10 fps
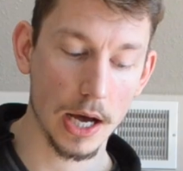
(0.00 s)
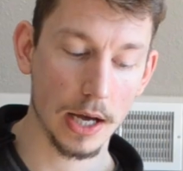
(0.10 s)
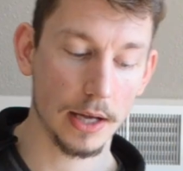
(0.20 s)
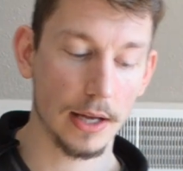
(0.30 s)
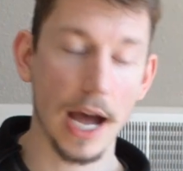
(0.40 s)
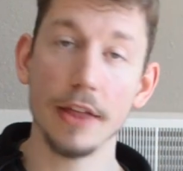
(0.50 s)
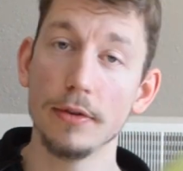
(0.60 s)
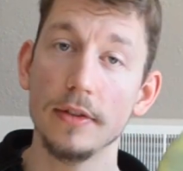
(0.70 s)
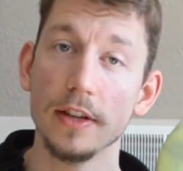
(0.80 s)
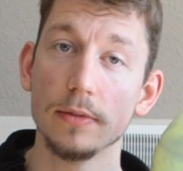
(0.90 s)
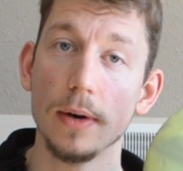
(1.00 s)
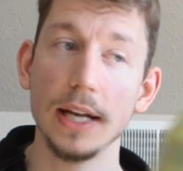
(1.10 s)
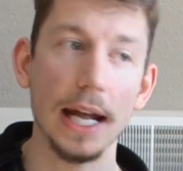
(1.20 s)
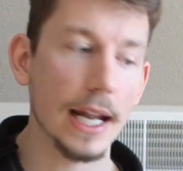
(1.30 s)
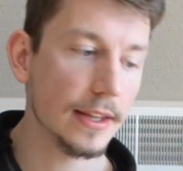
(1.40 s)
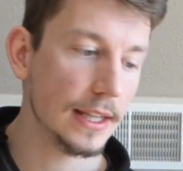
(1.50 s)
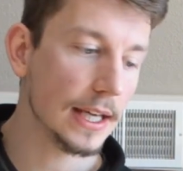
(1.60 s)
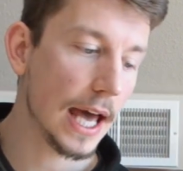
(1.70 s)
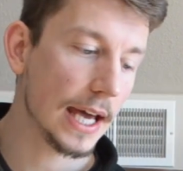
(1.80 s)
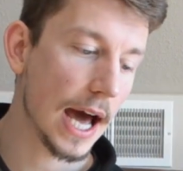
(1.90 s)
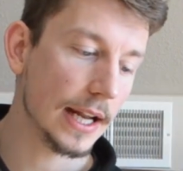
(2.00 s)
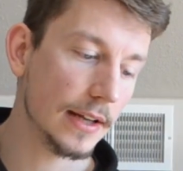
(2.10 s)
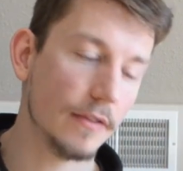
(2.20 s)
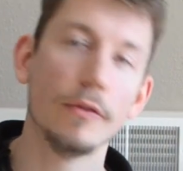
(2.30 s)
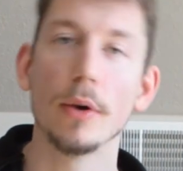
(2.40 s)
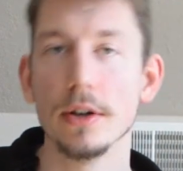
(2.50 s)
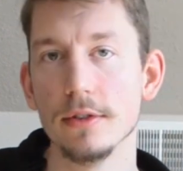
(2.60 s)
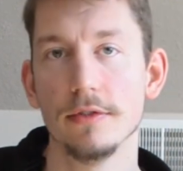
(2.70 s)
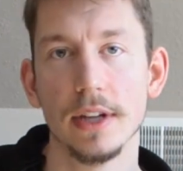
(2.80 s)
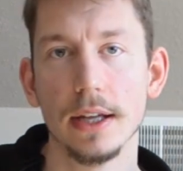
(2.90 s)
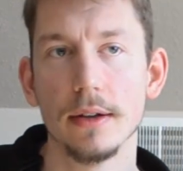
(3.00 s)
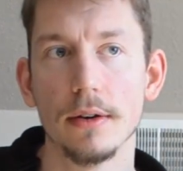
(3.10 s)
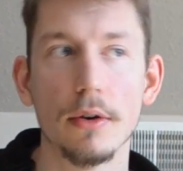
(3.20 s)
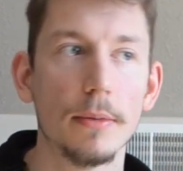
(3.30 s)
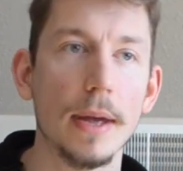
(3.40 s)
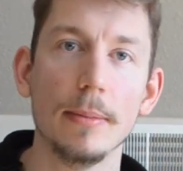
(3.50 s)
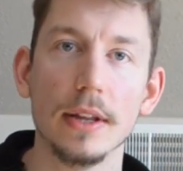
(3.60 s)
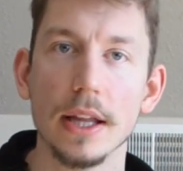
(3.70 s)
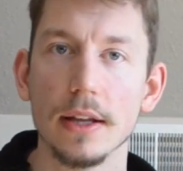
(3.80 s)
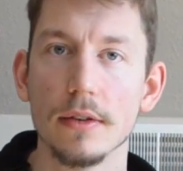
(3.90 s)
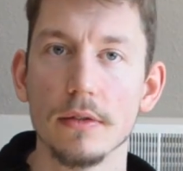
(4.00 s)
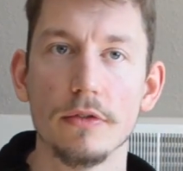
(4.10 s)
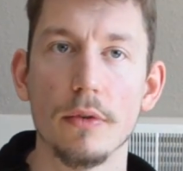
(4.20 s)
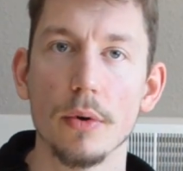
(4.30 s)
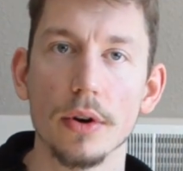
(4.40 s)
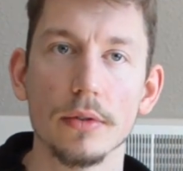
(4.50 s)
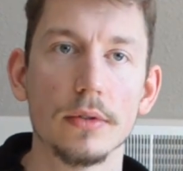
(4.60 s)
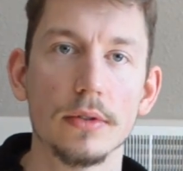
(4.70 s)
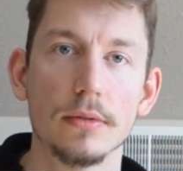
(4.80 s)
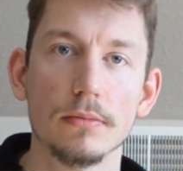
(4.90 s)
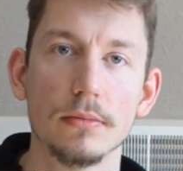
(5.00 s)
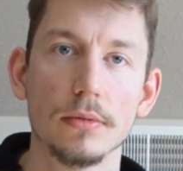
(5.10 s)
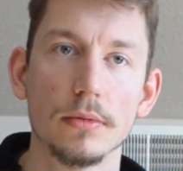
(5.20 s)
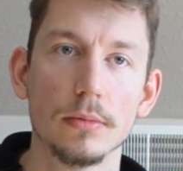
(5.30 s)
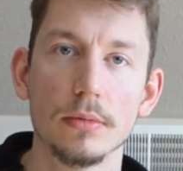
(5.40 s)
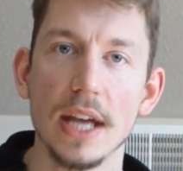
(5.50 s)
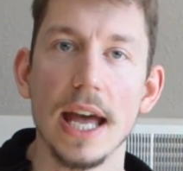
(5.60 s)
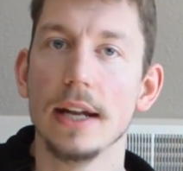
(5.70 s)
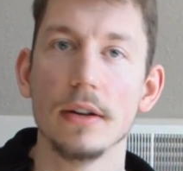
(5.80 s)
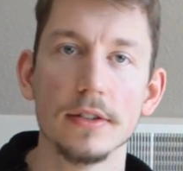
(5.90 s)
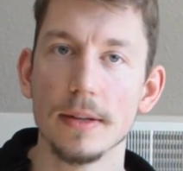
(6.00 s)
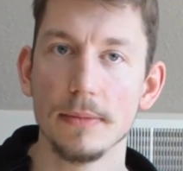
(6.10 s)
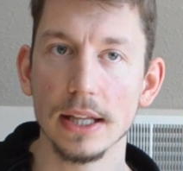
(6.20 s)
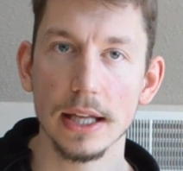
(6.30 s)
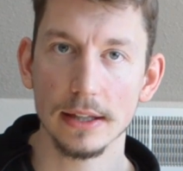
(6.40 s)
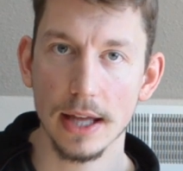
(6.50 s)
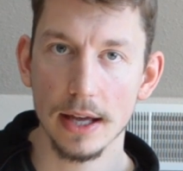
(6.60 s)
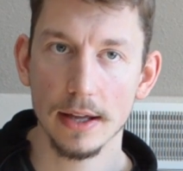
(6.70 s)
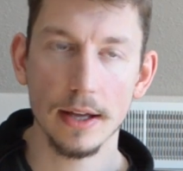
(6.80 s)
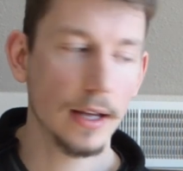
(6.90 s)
I threw this one, and I think I got it 400 feet, or maybe like 410 or something like that.